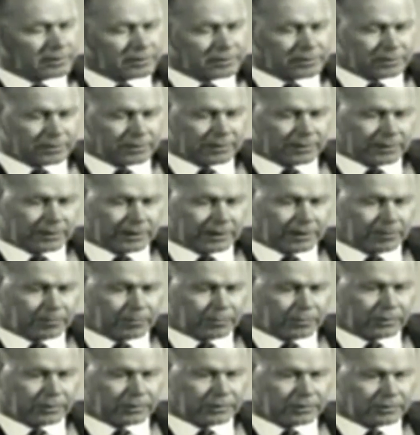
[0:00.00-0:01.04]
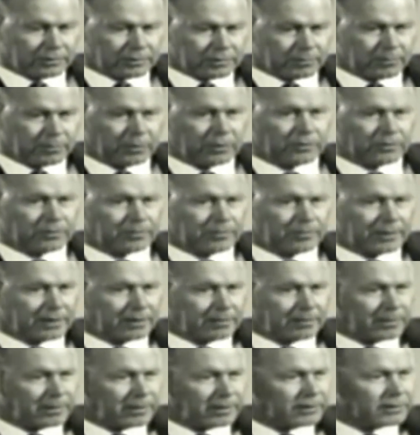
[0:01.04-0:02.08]
This is an airport used both by
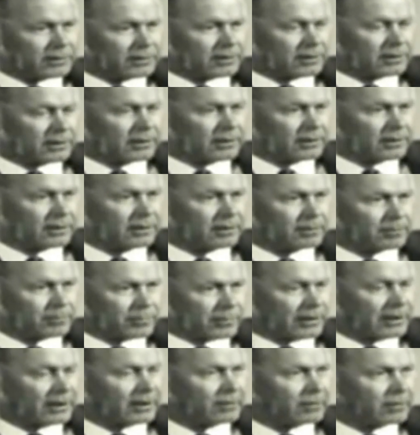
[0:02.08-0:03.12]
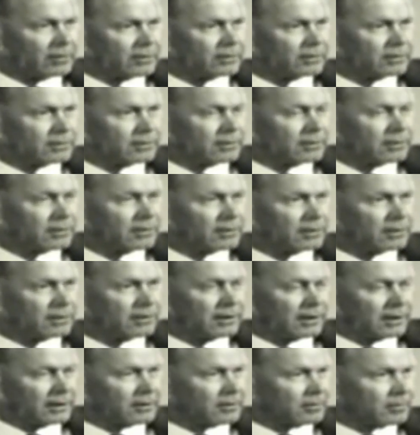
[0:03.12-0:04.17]
the military and private uh,
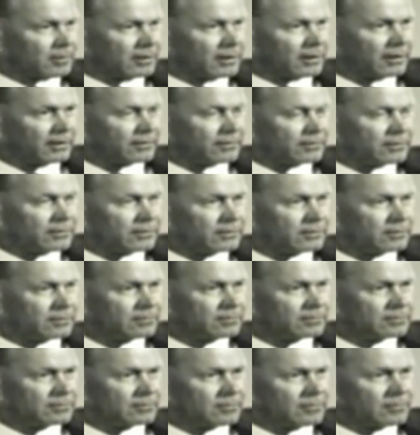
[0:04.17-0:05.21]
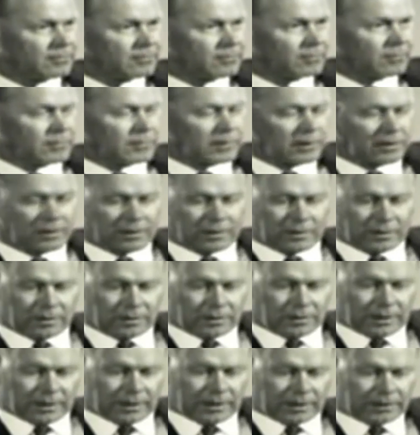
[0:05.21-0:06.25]
aircraft. You own this airport,
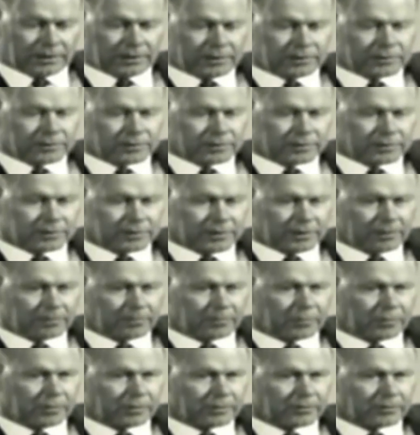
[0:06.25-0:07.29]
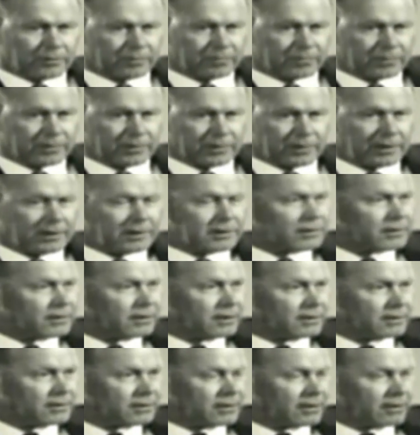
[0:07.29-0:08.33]
I lease this airport from the United
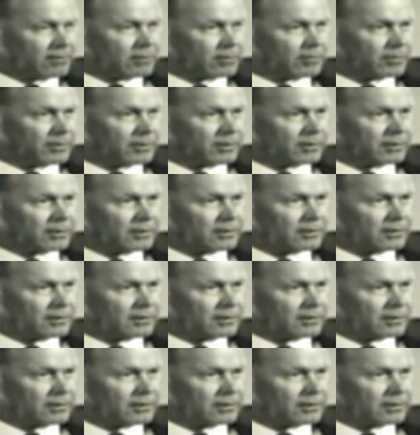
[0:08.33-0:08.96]
States government.